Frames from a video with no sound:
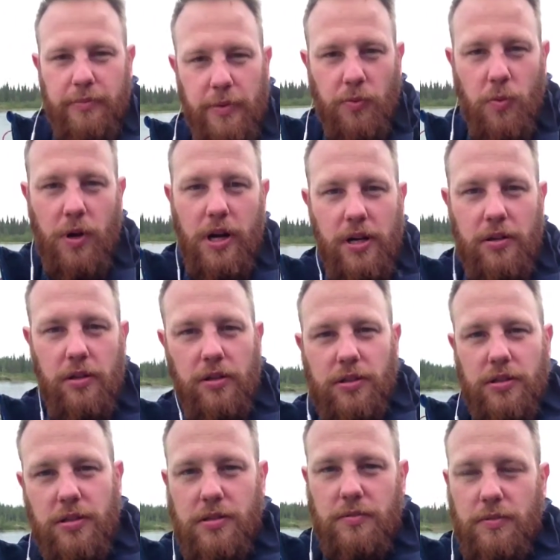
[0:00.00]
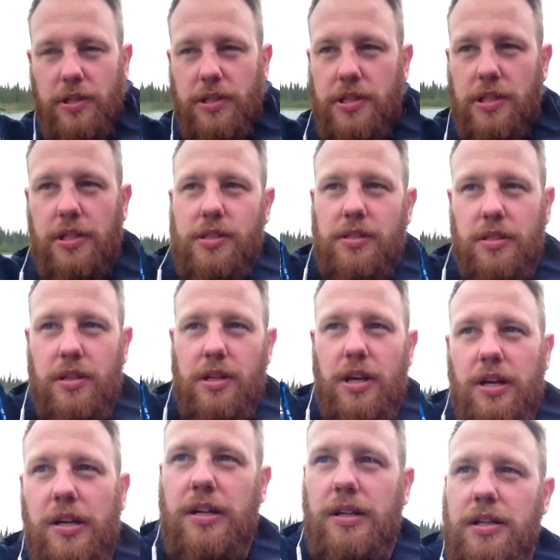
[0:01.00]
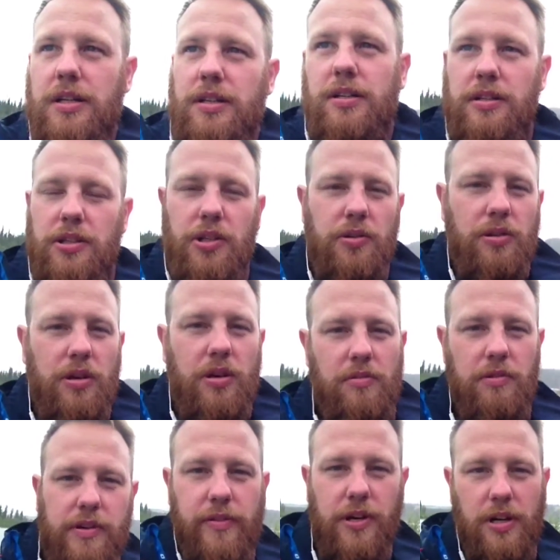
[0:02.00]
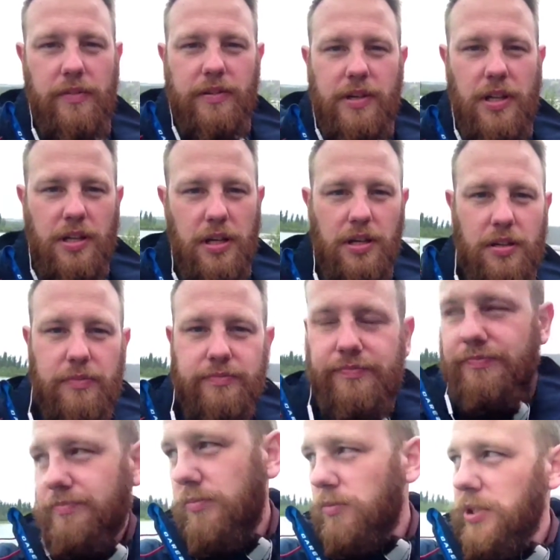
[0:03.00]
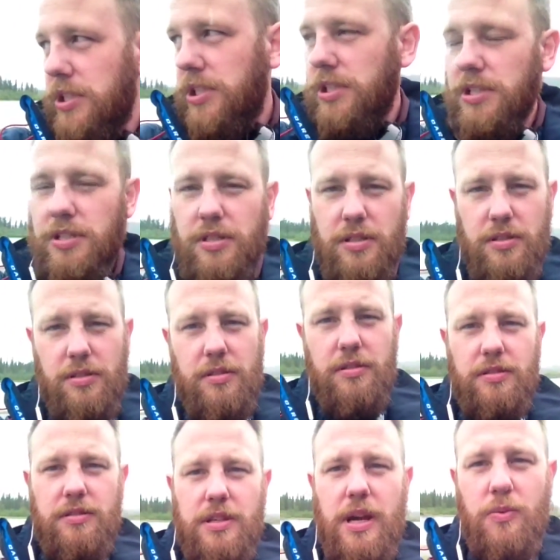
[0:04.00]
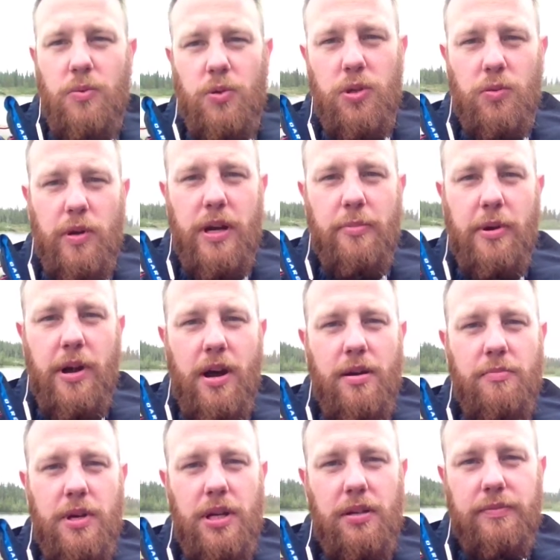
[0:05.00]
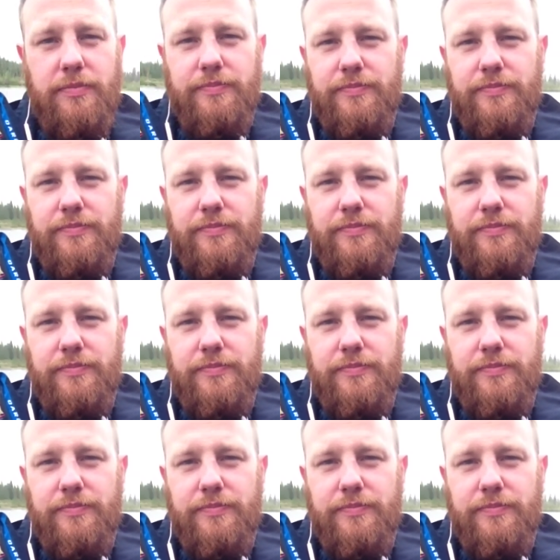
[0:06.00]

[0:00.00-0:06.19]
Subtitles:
I'm in Whitehorse, which is on the Yukon River, I think, which is that waterway behind me.